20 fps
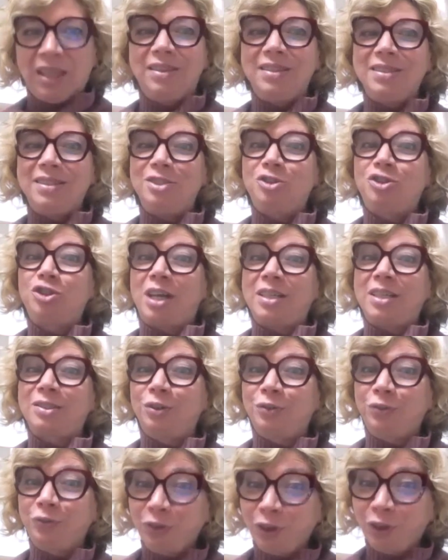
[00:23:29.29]
This is just
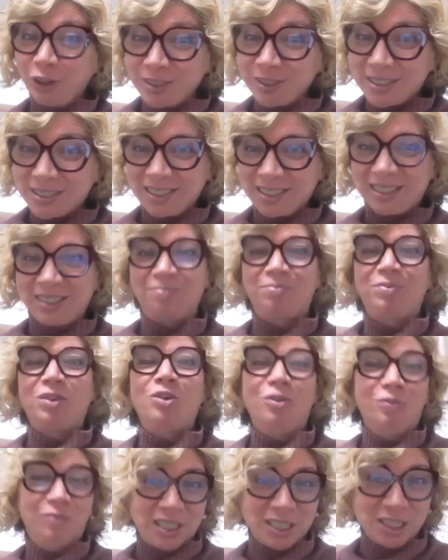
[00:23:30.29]
the first
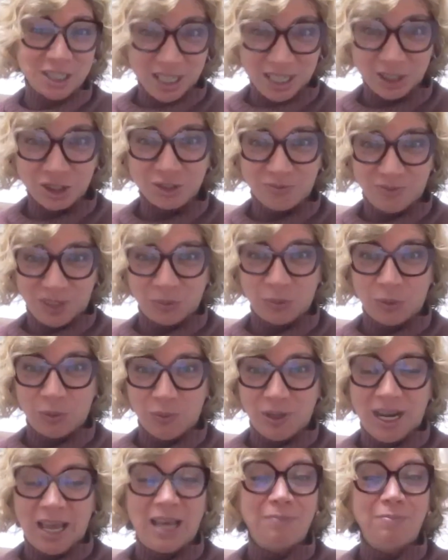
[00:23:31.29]
conversation that we
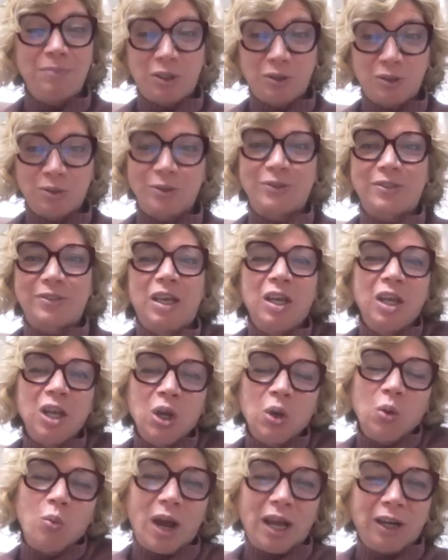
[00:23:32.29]
will have, because
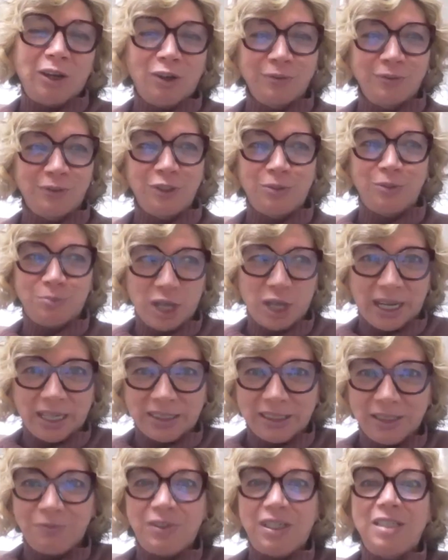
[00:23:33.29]
one of the
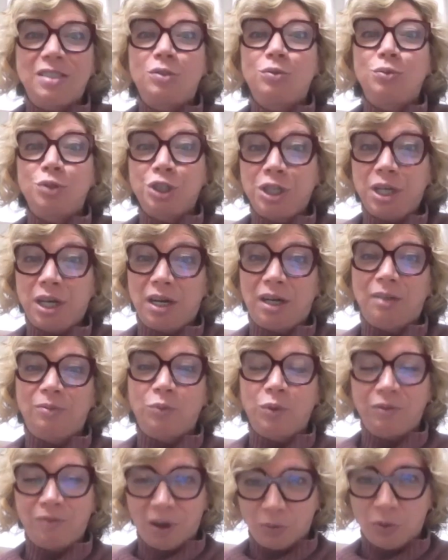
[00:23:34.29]
objectives is to
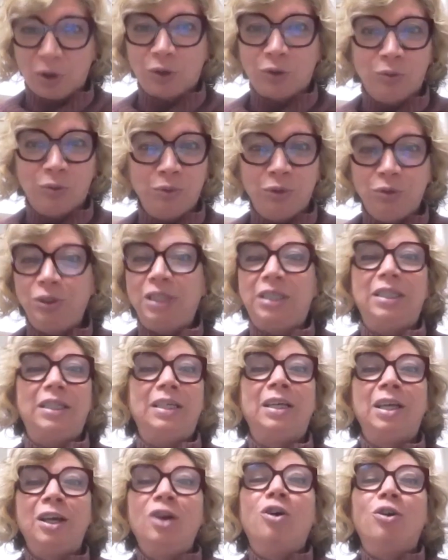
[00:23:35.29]
share with our
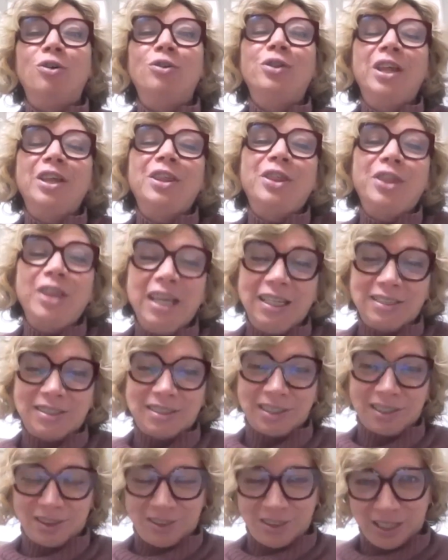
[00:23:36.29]
community all the
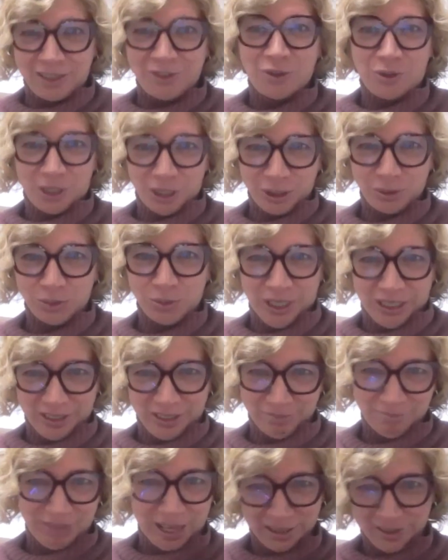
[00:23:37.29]
things that you are doing.